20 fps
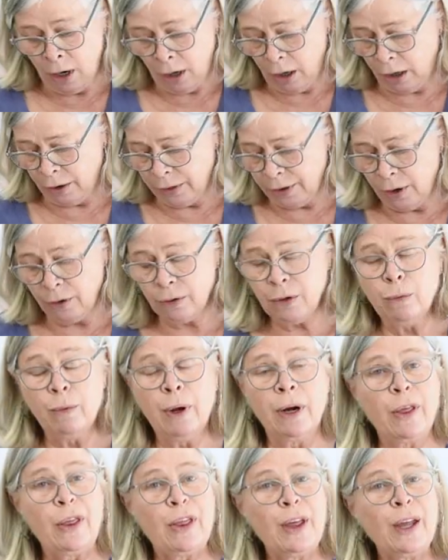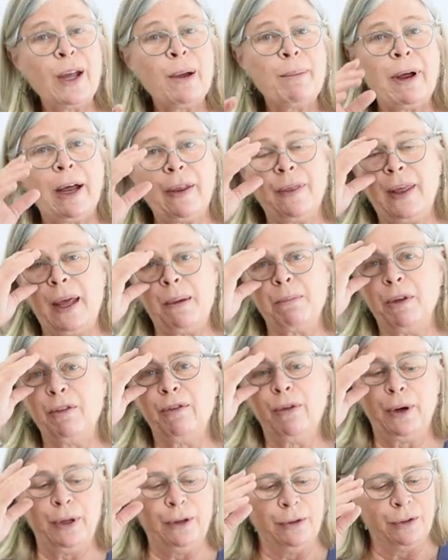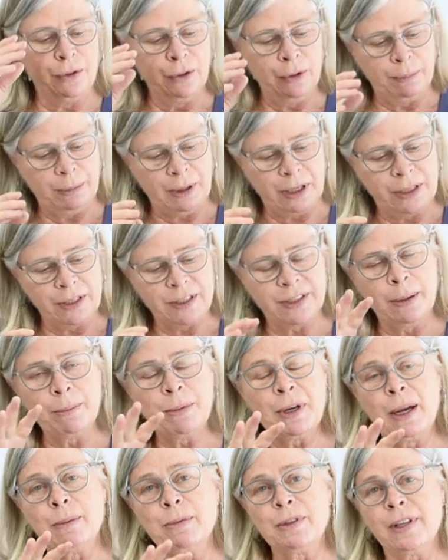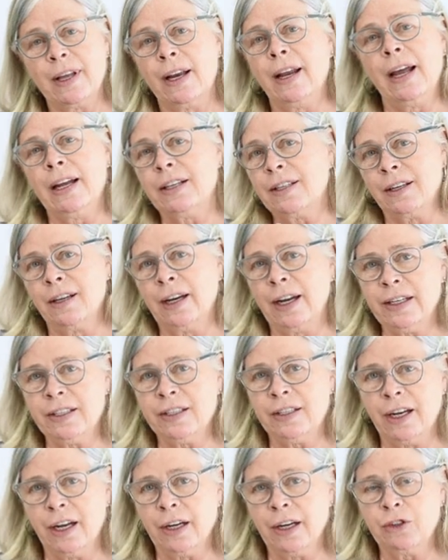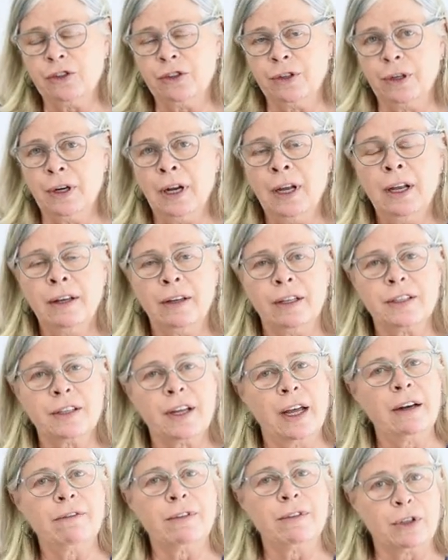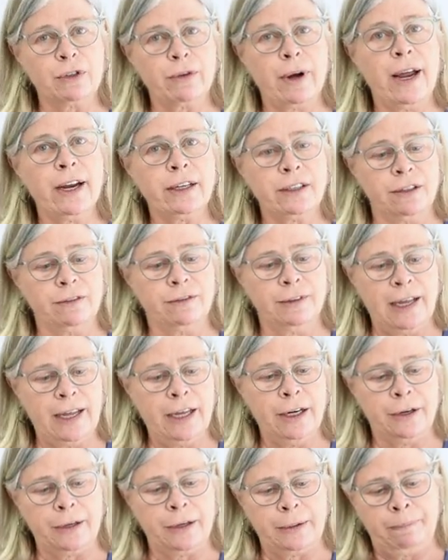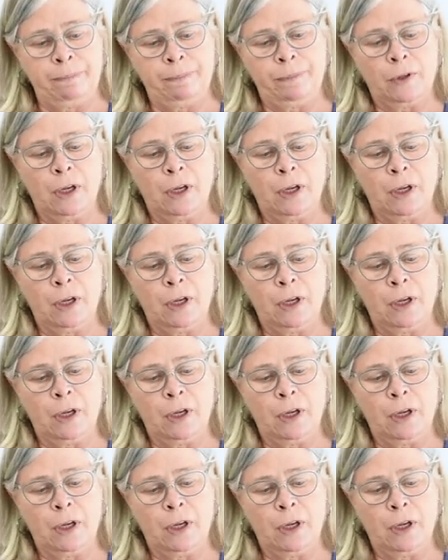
Although you want to think about that before you do it because sometimes that adds a nice texture that's kind of attractive later.